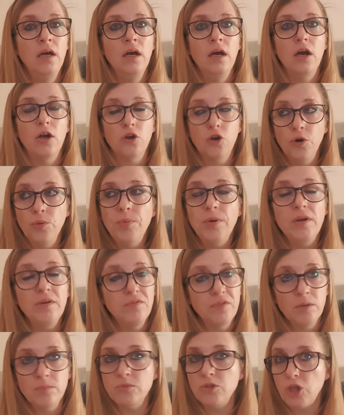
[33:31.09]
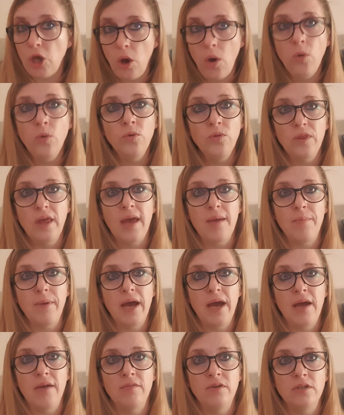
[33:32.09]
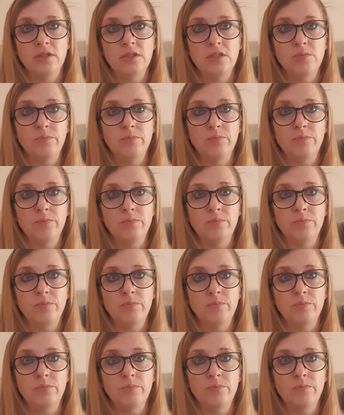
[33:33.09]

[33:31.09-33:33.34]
A couple of them told their parents,